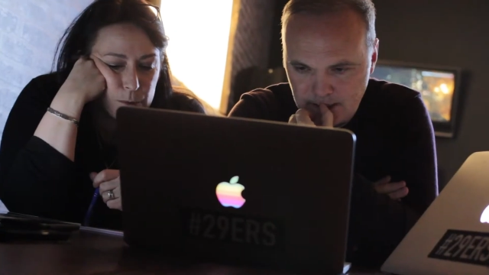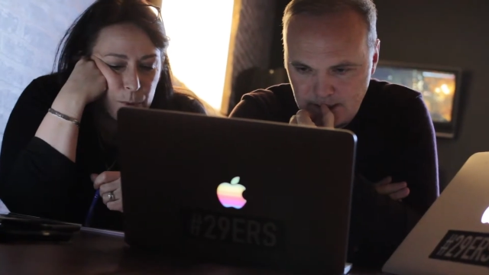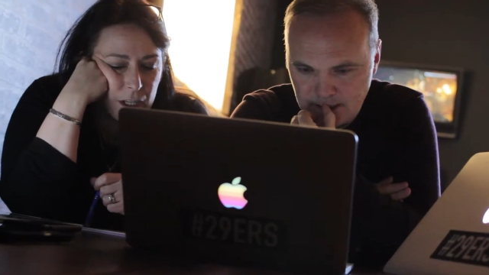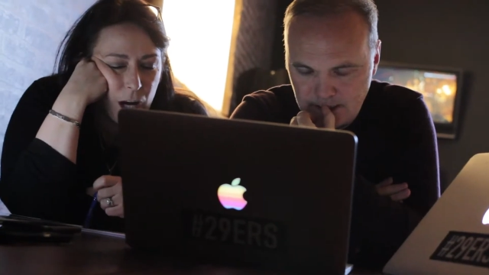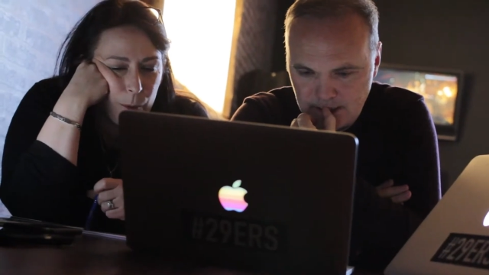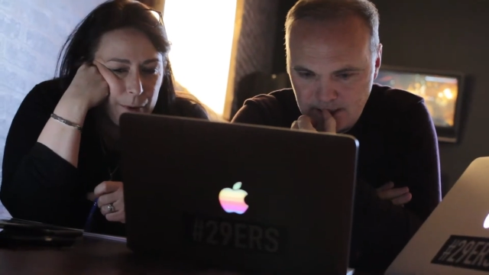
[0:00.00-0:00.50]

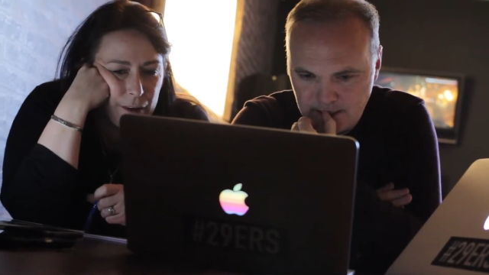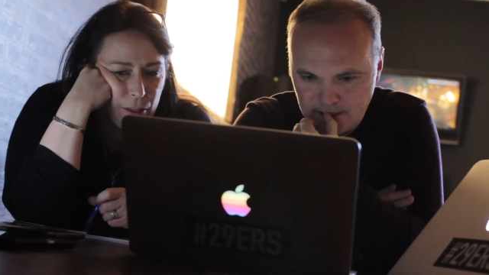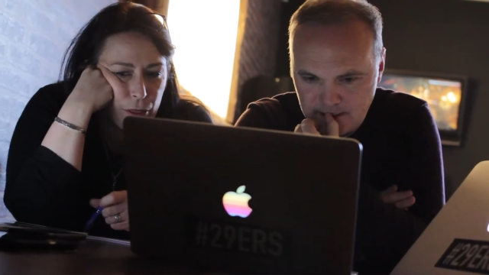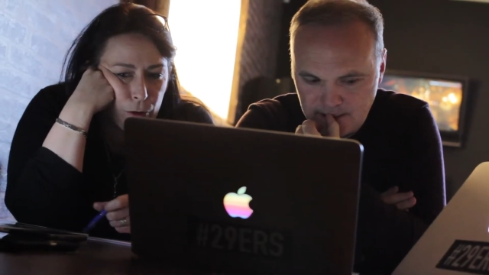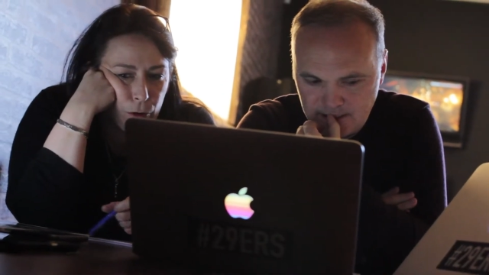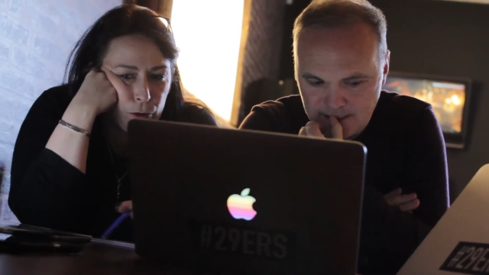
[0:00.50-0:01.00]
Speaker 1: we're coming
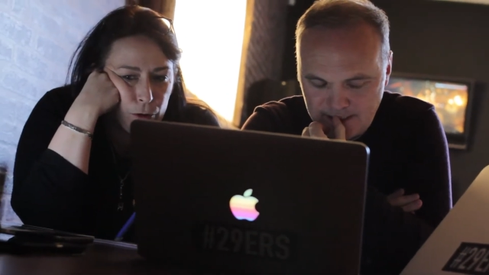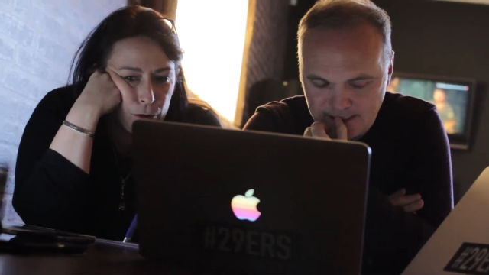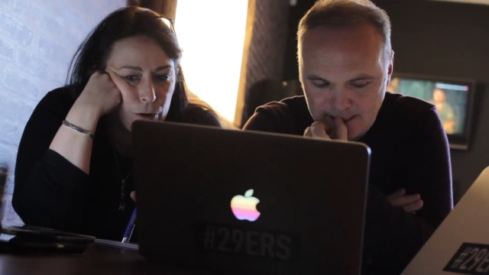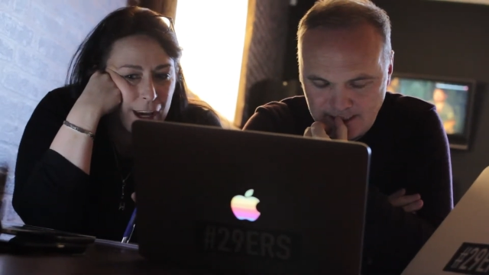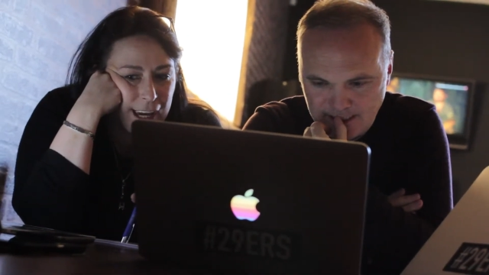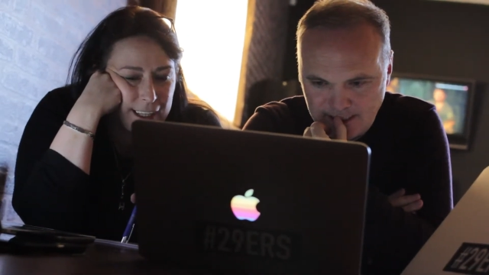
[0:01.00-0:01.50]
through the
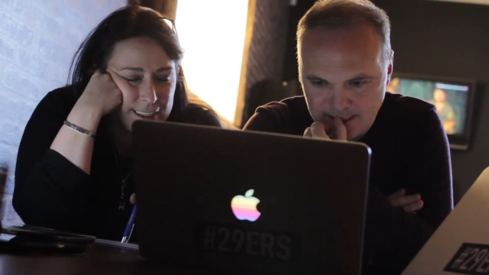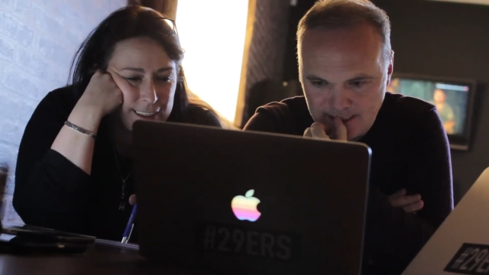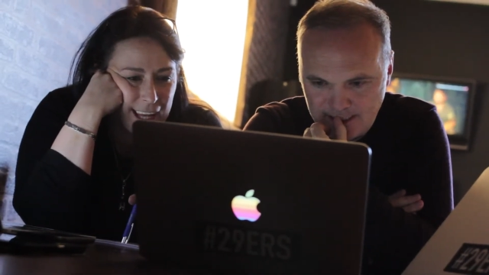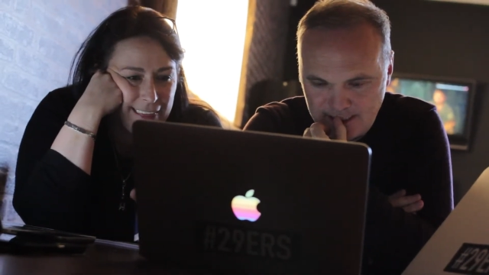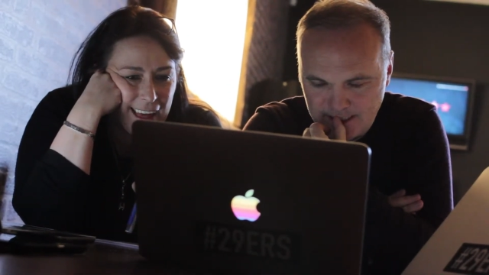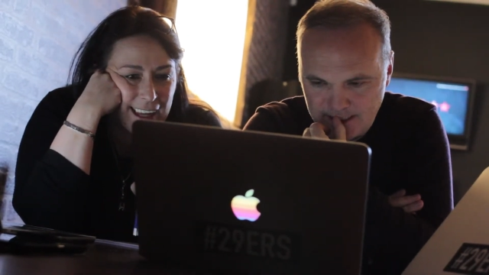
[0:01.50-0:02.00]
U
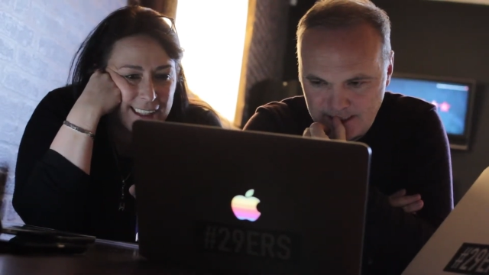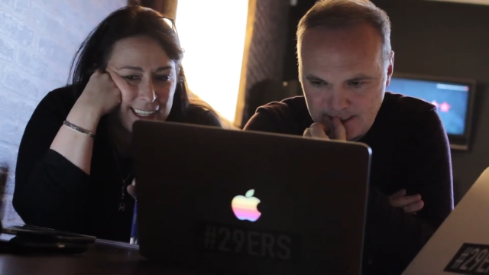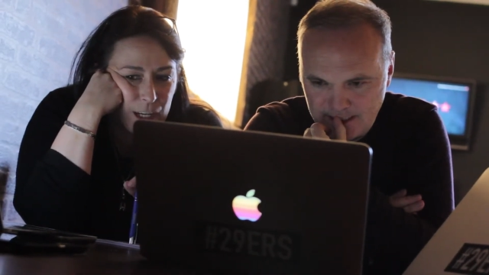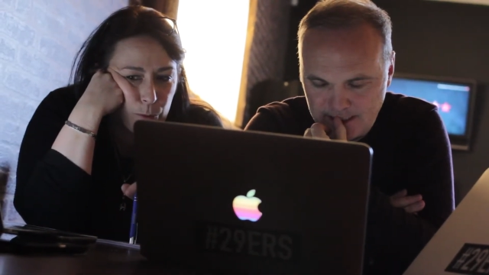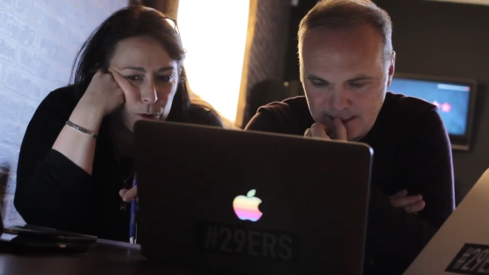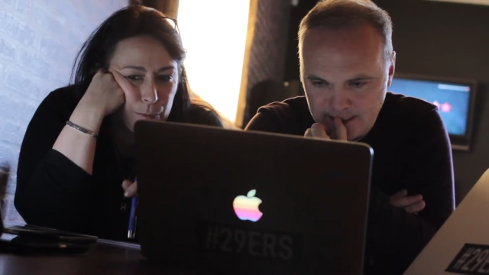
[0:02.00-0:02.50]
S and that
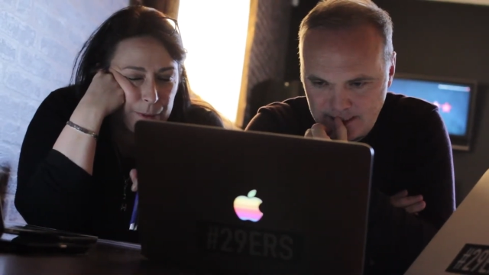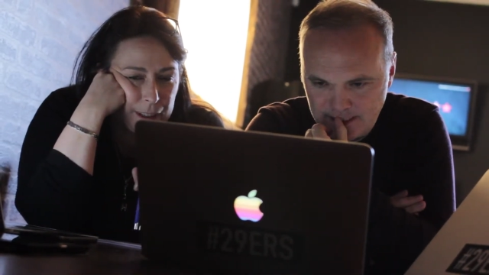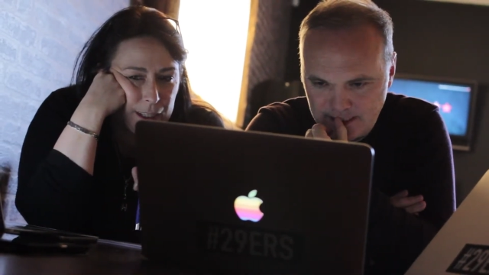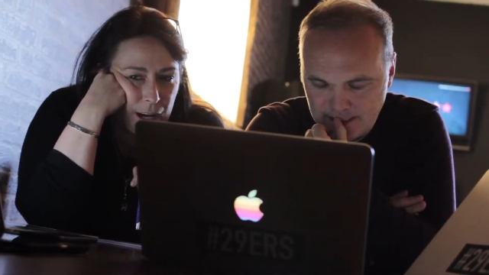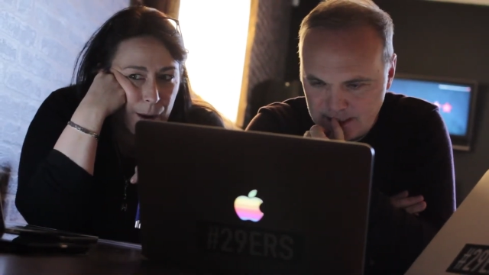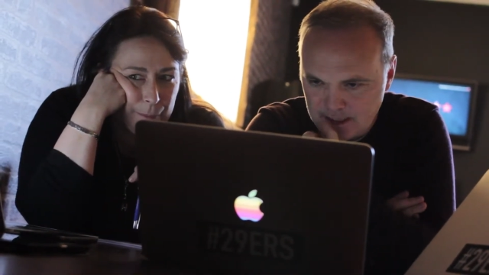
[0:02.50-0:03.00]
date would
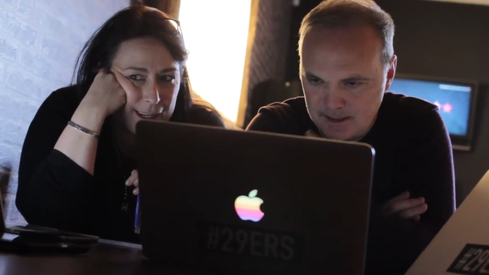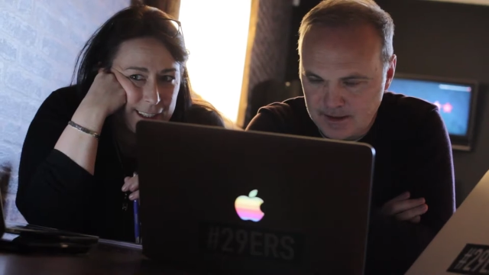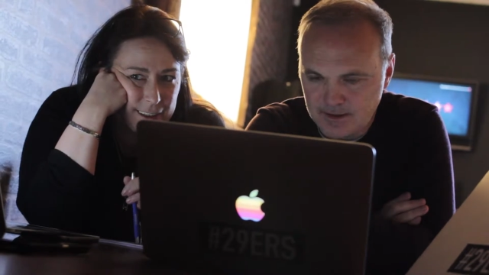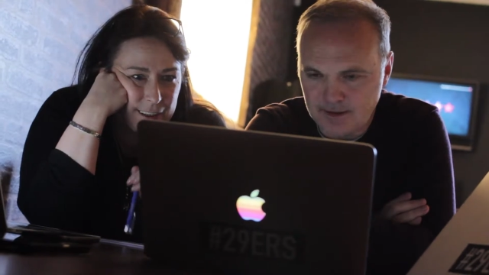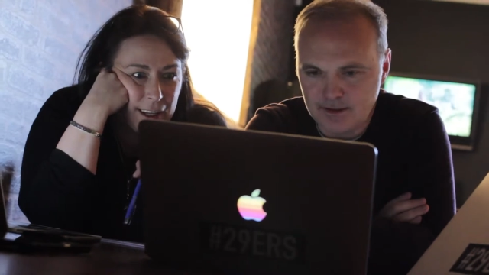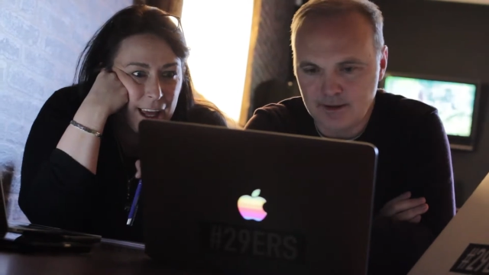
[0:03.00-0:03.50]
be amazing.